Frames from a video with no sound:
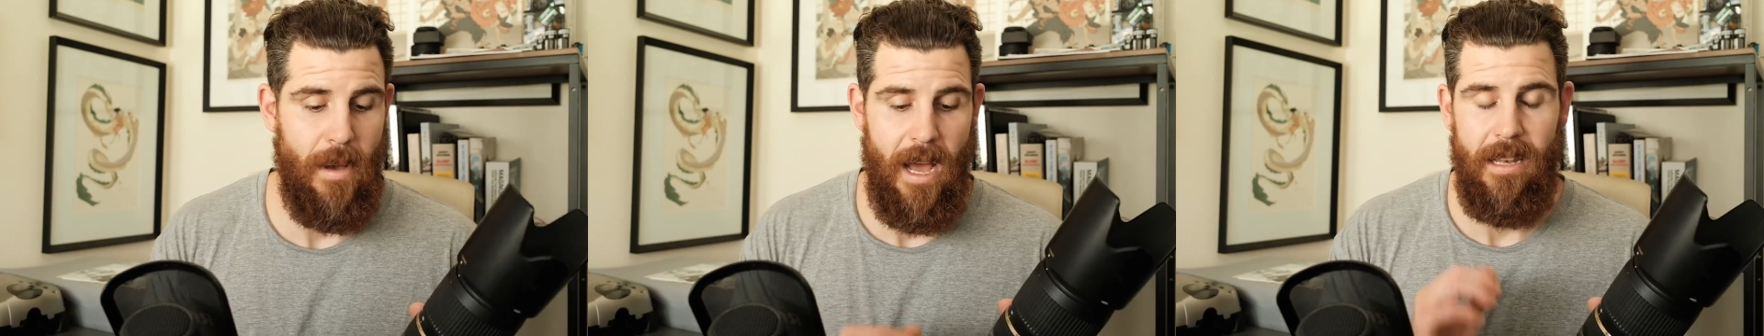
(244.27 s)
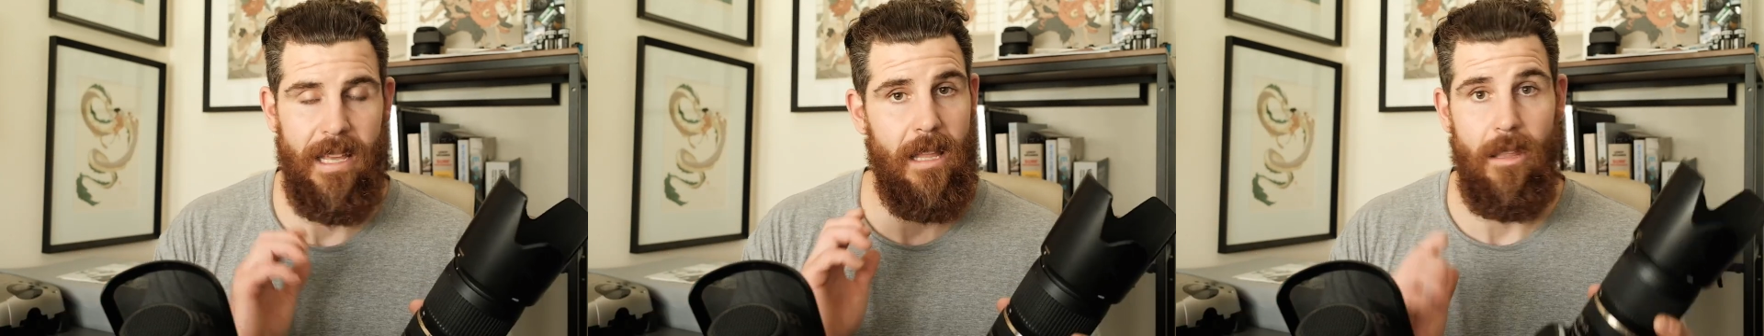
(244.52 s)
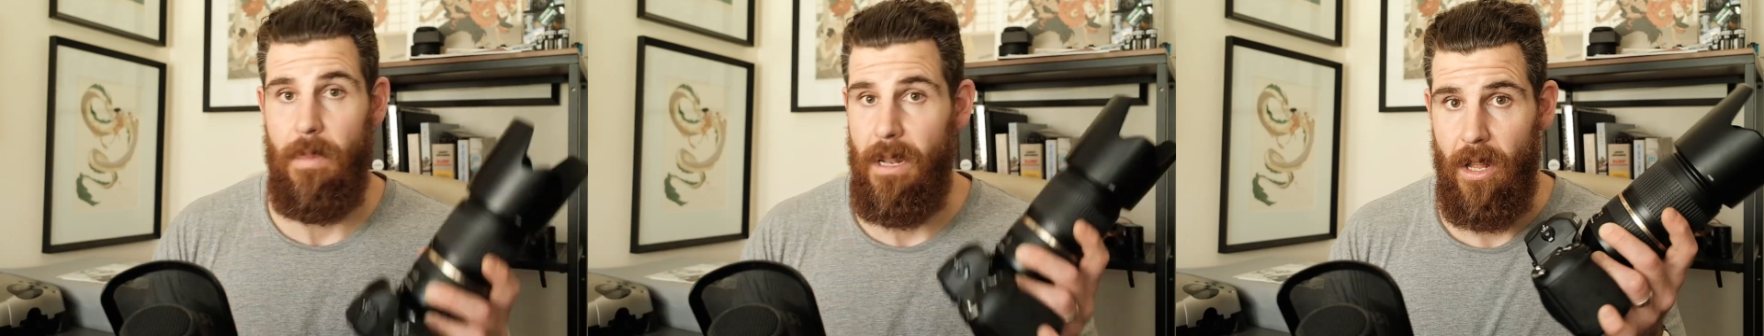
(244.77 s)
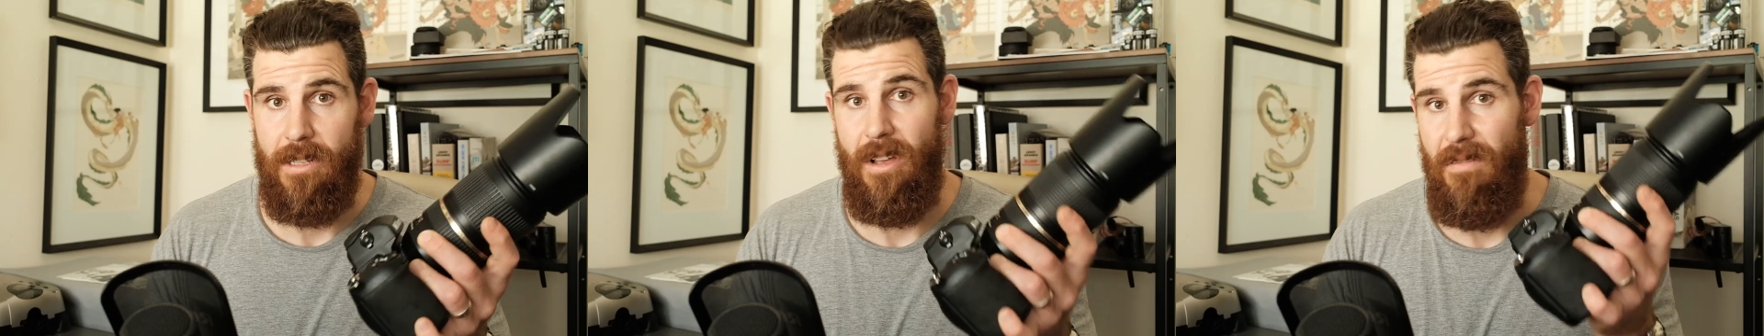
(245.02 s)
but yeah, there'll be
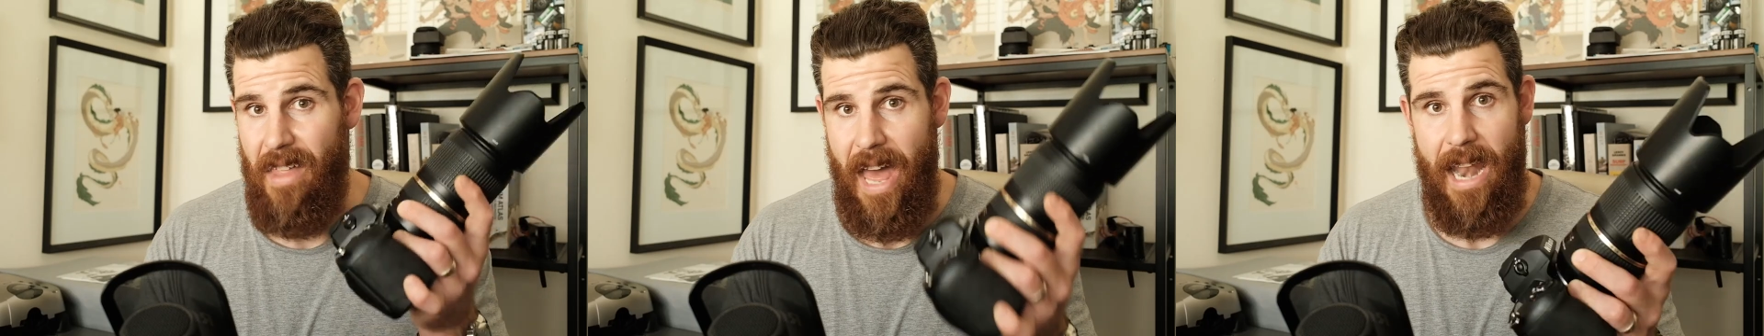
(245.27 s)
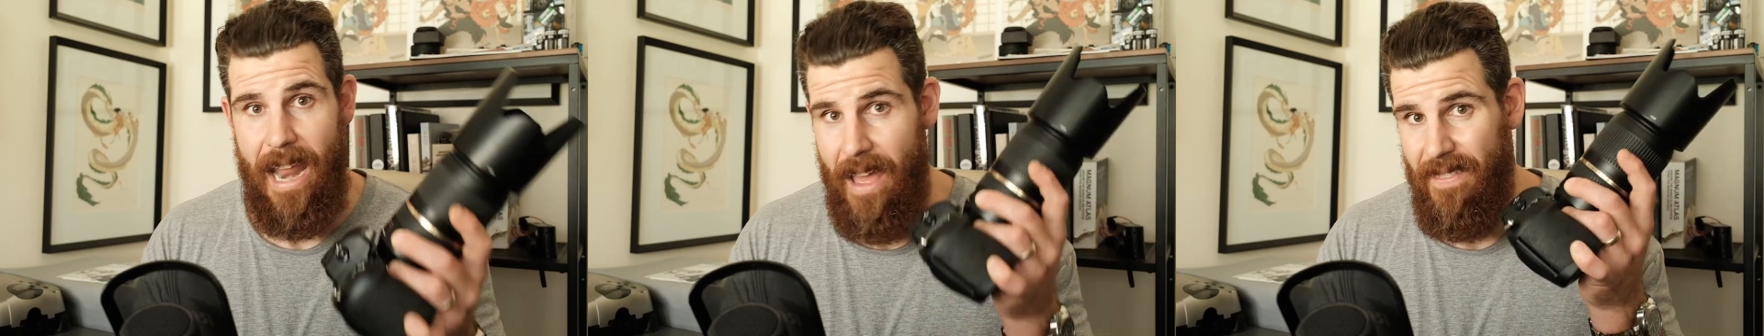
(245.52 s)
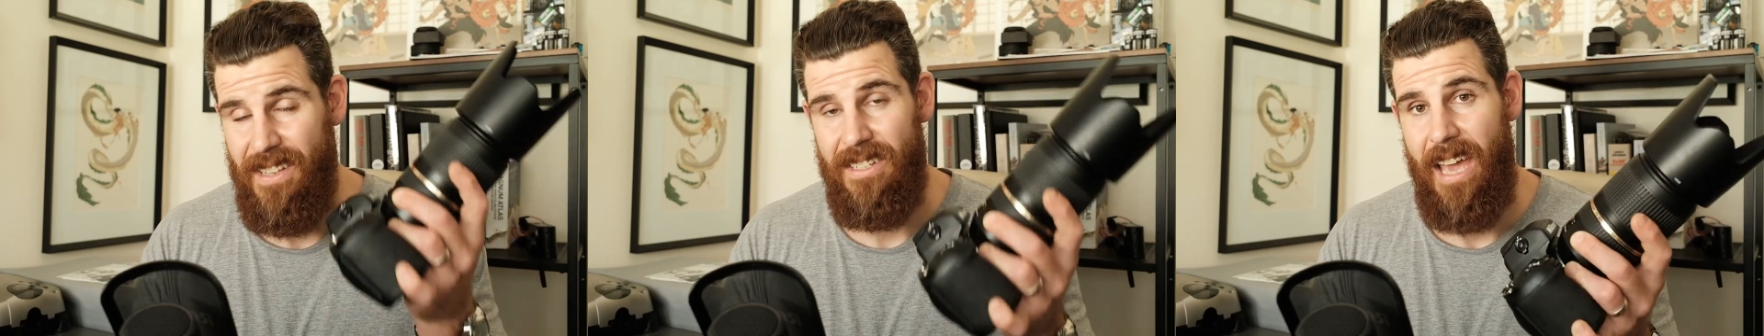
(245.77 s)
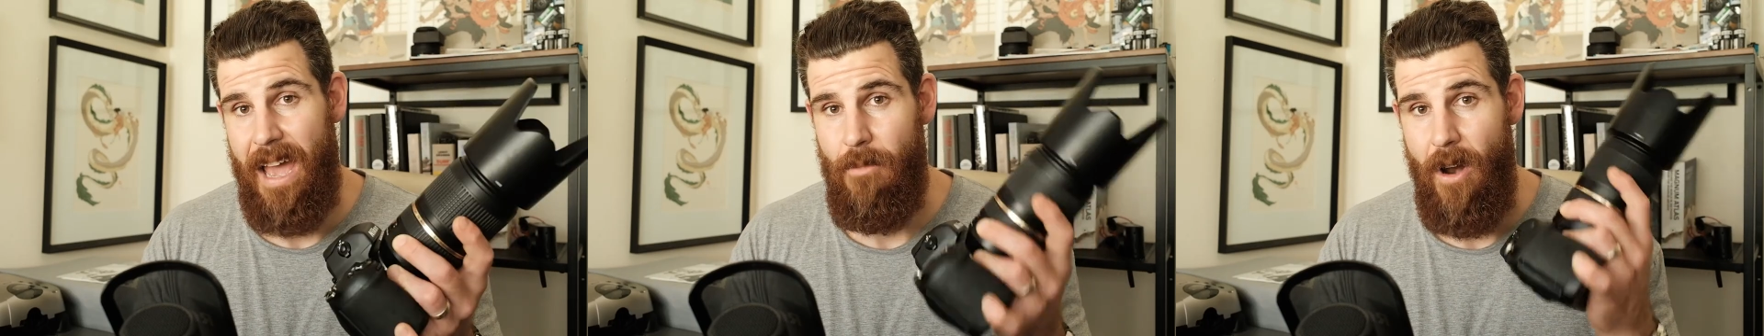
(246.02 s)
lots of that and this
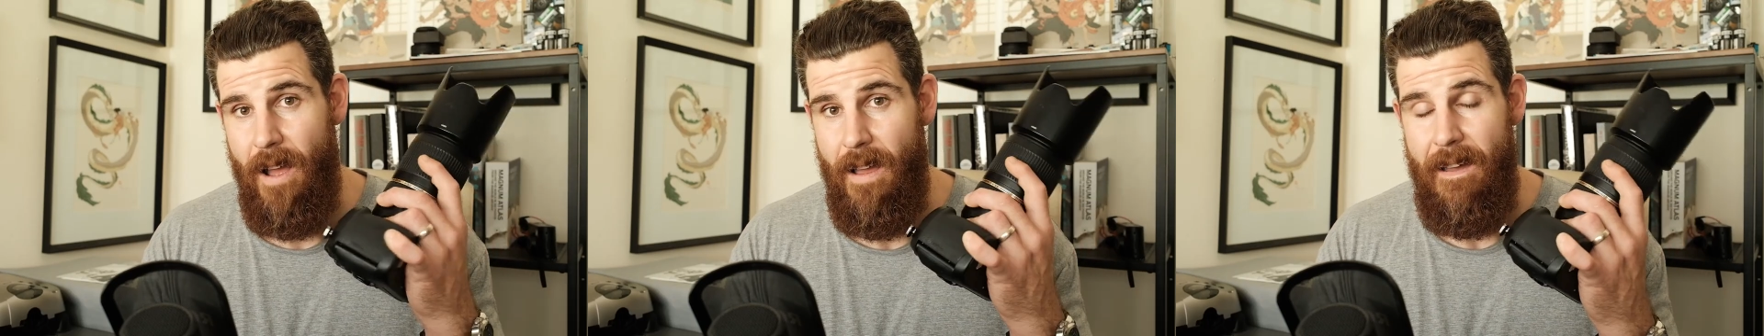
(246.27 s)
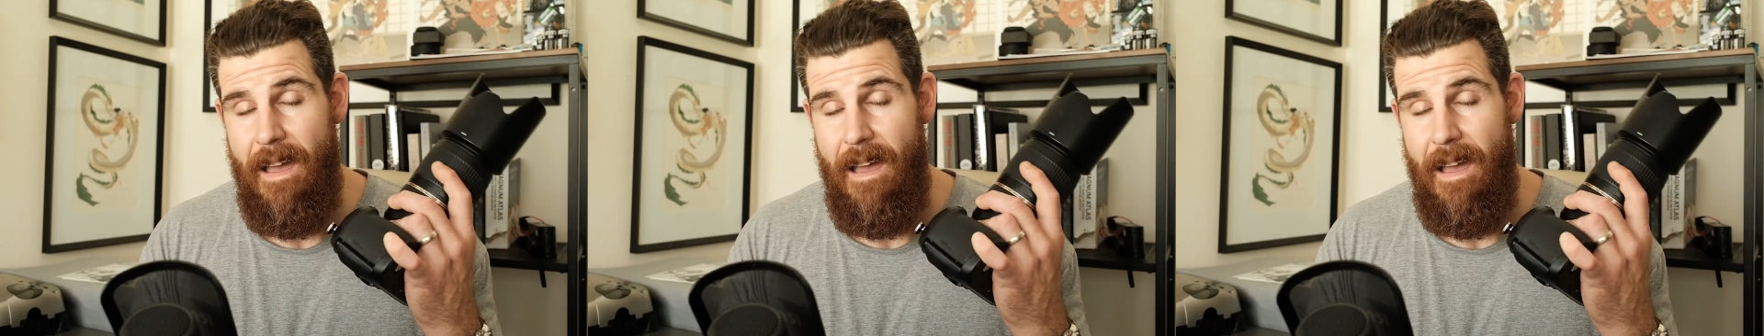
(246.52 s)
camera.